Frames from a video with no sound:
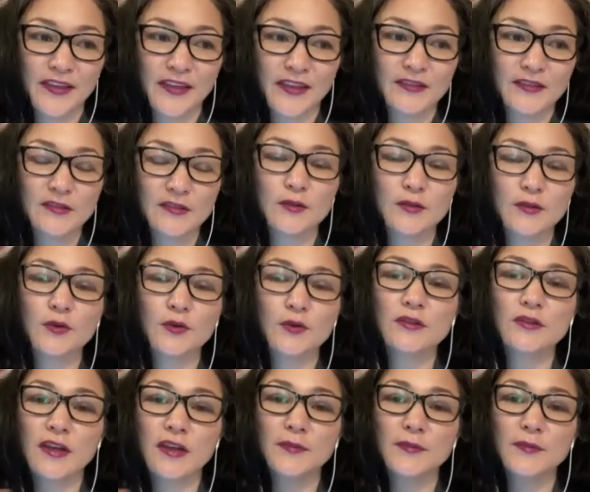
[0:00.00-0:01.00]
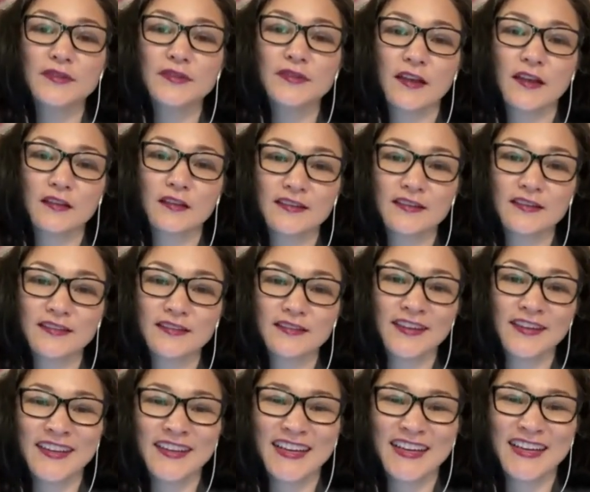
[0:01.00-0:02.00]
Just Google Thomas Dunklin.
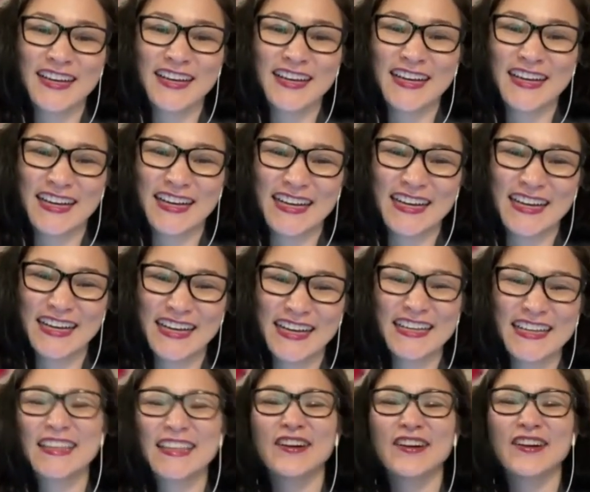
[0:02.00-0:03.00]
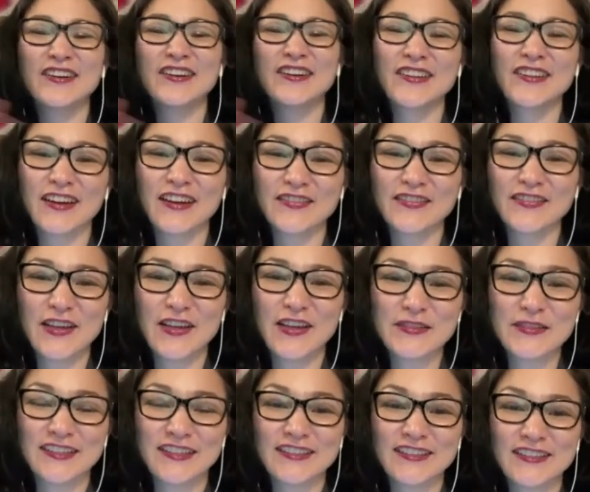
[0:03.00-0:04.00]
There aren't a lot of
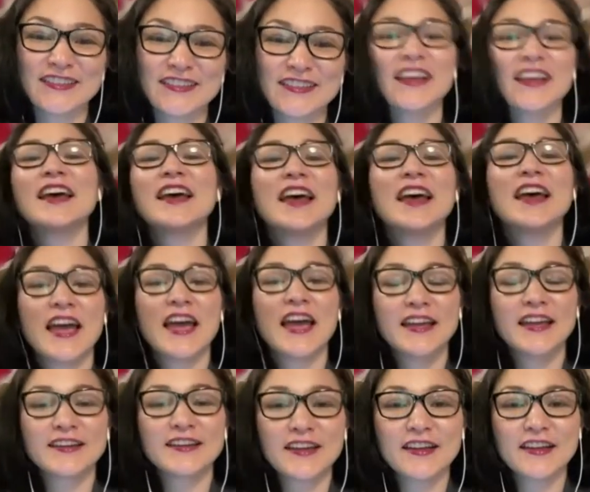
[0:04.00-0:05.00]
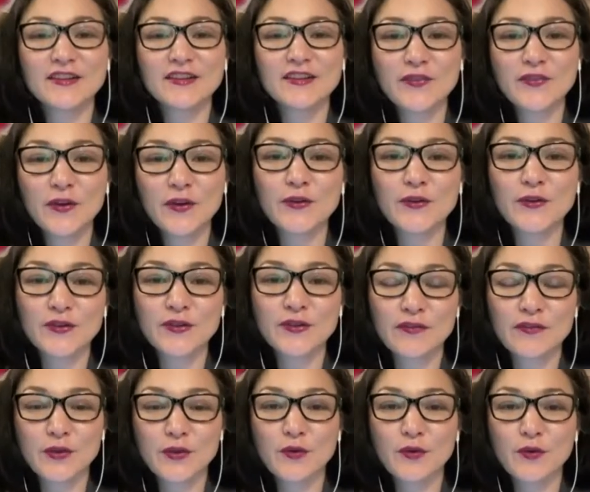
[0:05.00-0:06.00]
Thomas Dunklins, and his photos
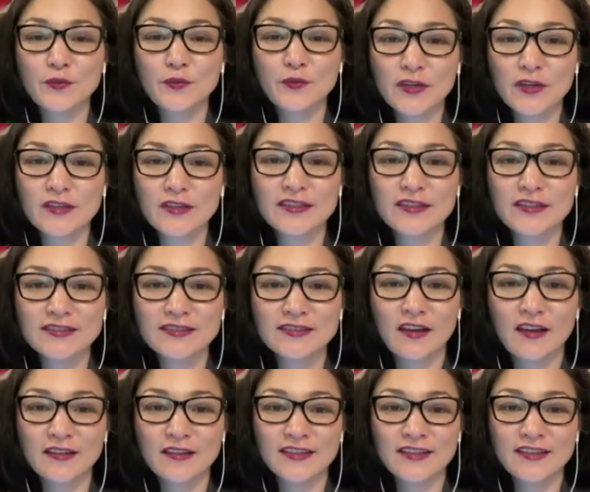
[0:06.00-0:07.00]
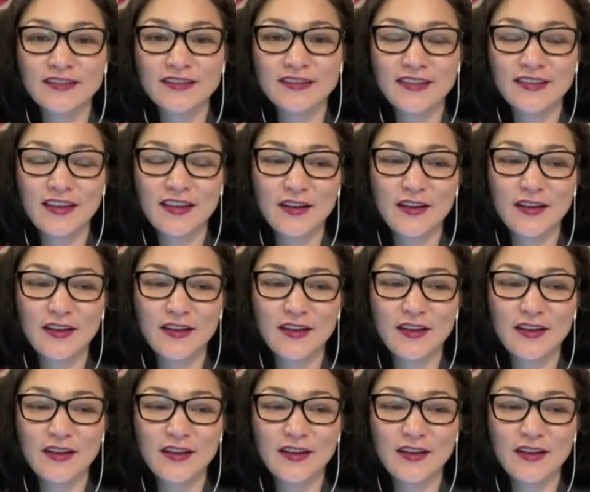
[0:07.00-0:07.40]
give you a really solid